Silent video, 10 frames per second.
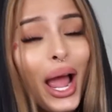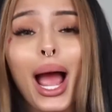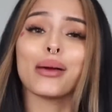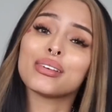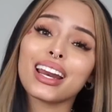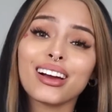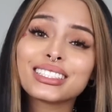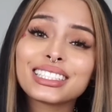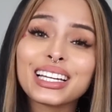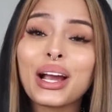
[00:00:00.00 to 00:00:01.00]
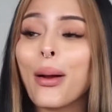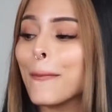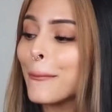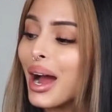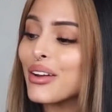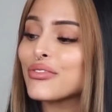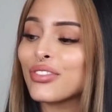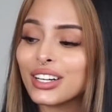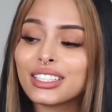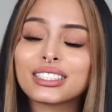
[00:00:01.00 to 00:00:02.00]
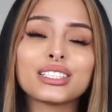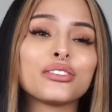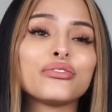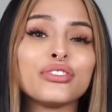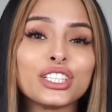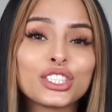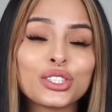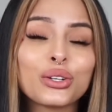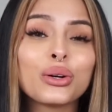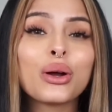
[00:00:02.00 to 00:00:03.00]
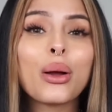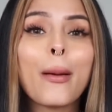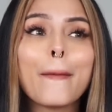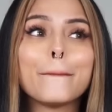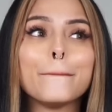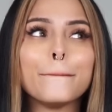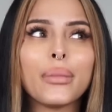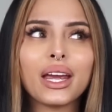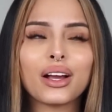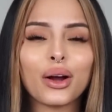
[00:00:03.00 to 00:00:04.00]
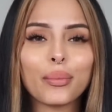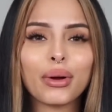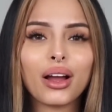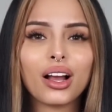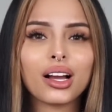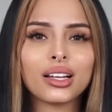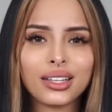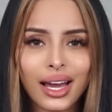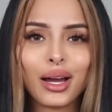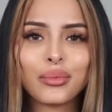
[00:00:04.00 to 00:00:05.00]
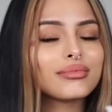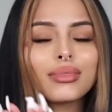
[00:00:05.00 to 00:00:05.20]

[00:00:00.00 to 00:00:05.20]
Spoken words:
I'm announcing my first official makeup collab.